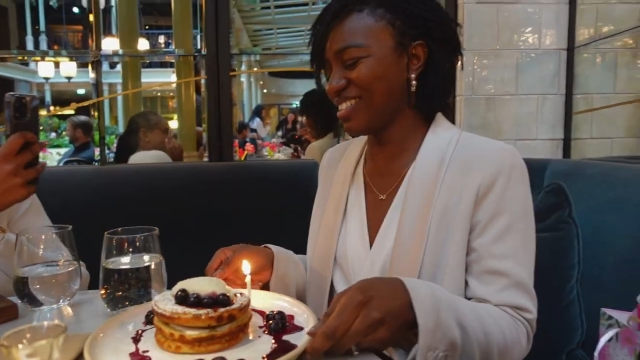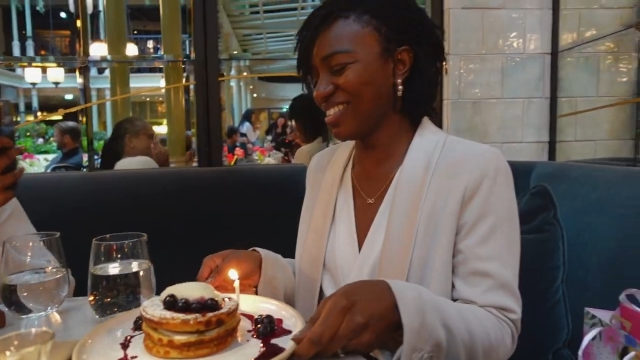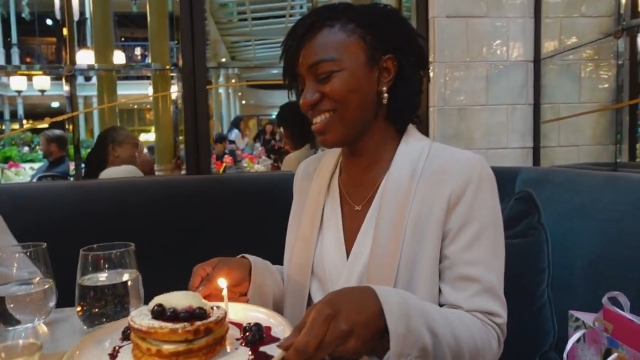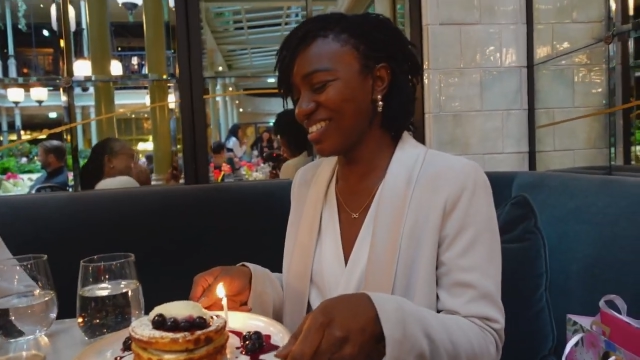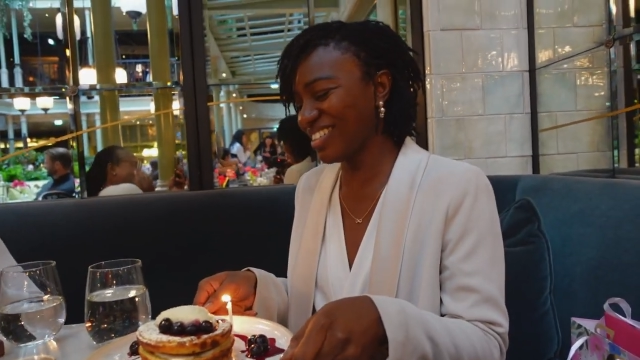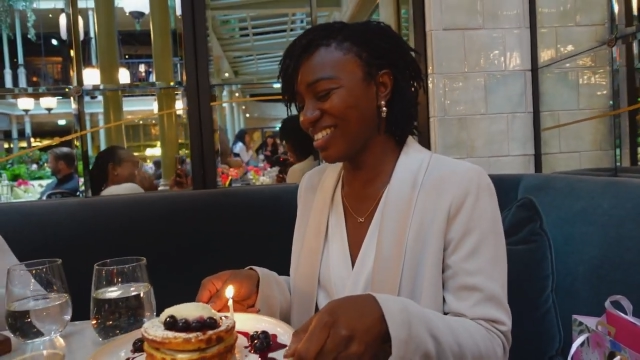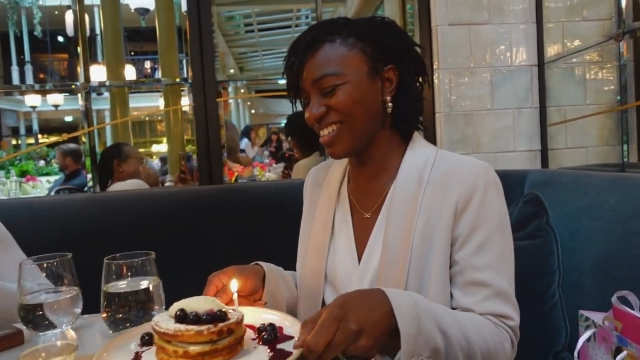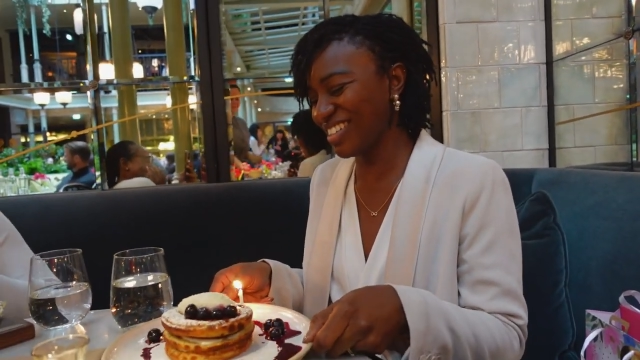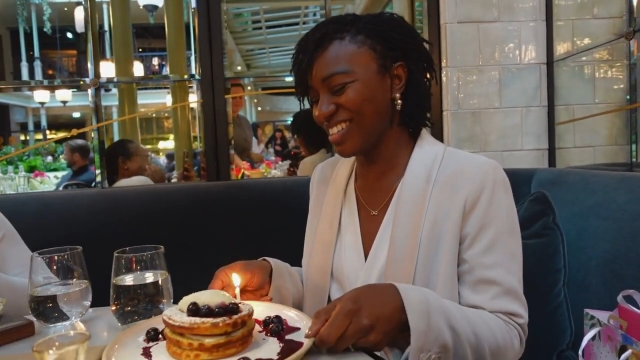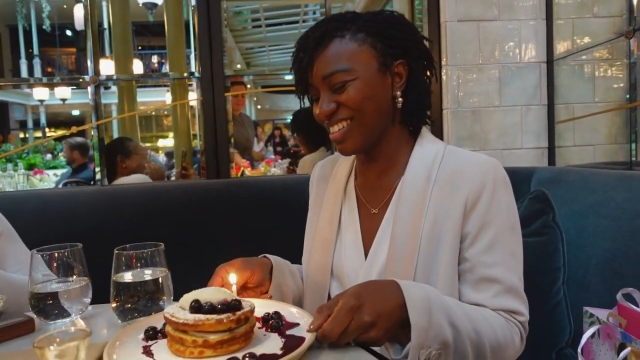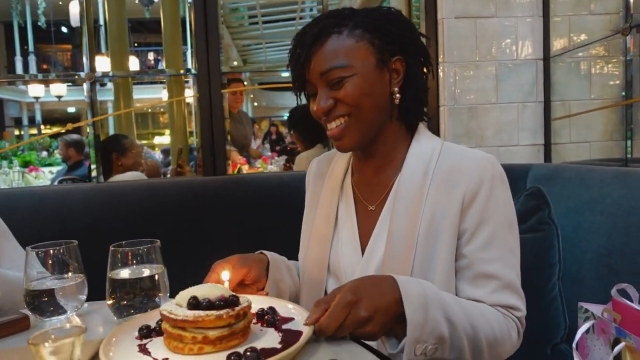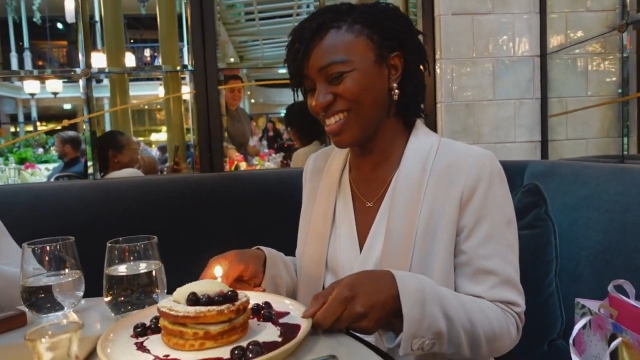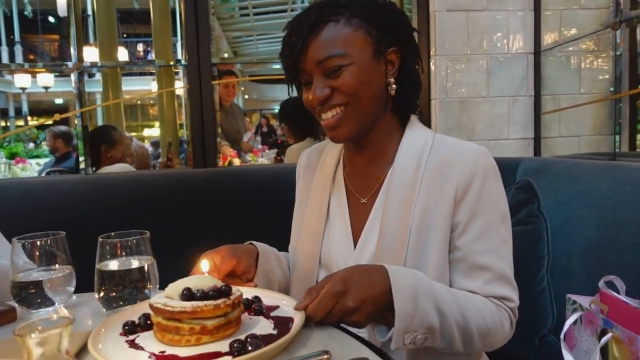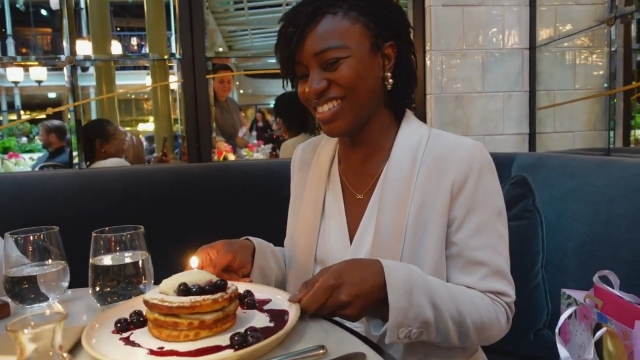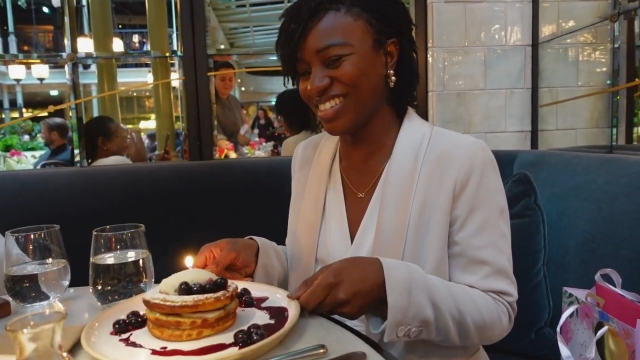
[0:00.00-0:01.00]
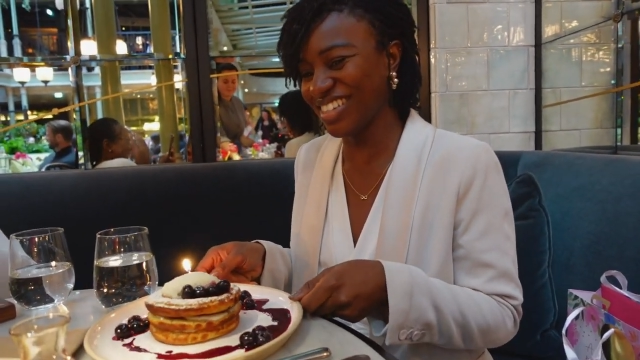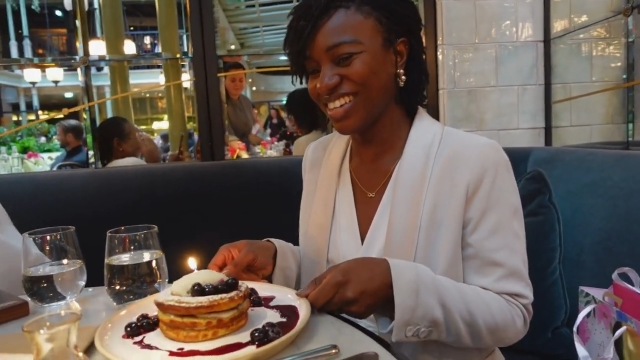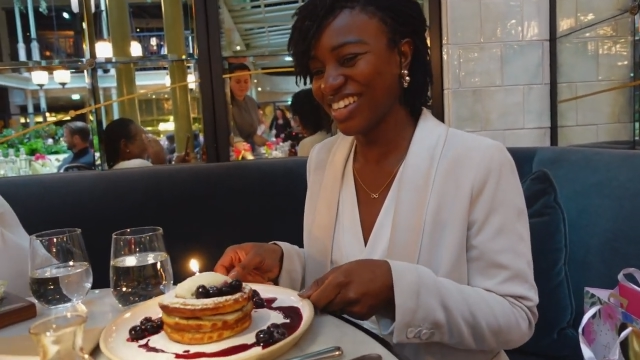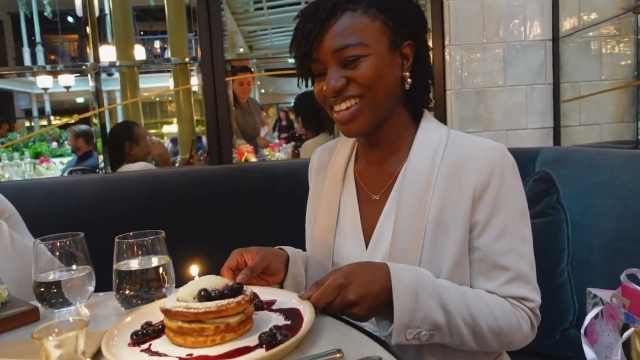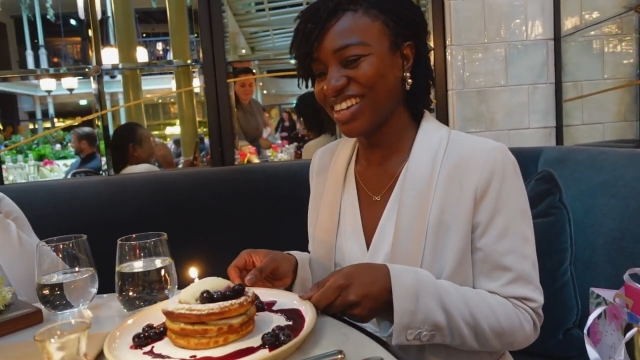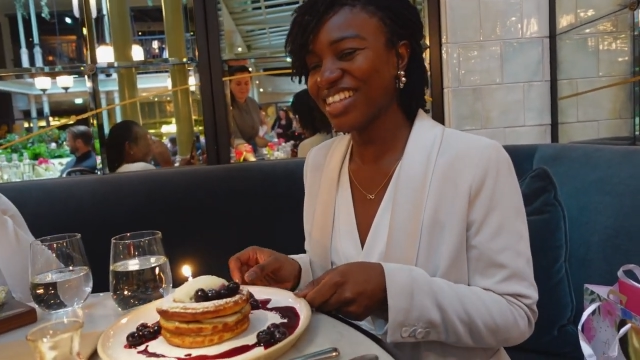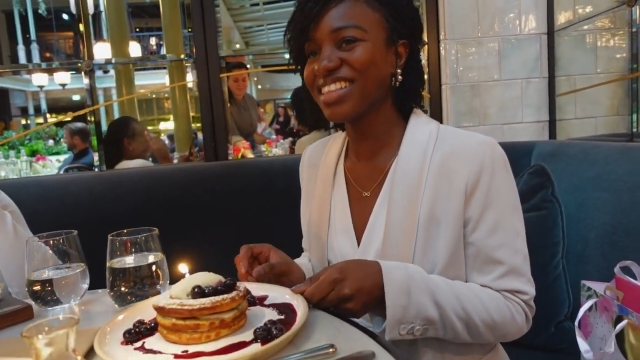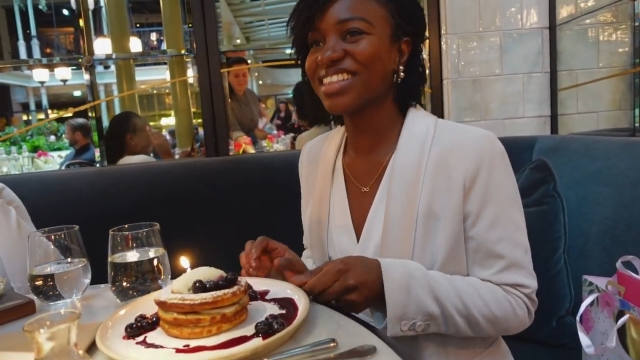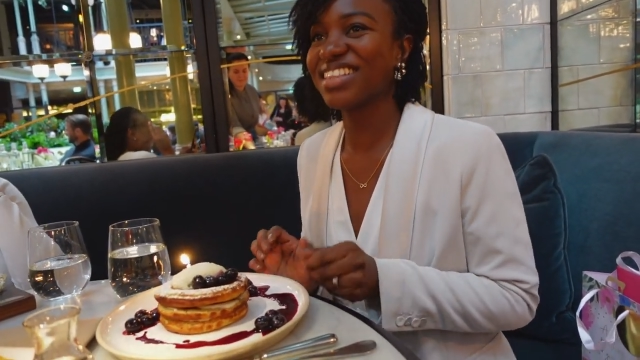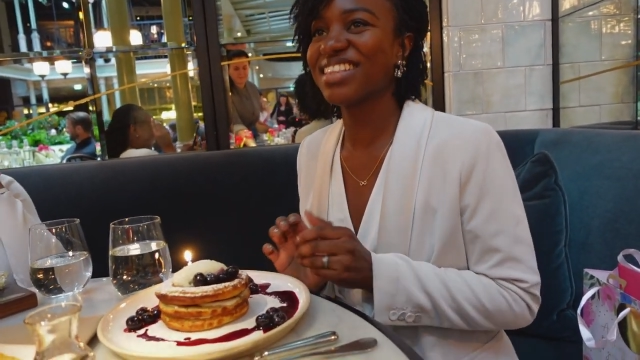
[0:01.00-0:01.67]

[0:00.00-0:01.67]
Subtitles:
Baby girl, you're so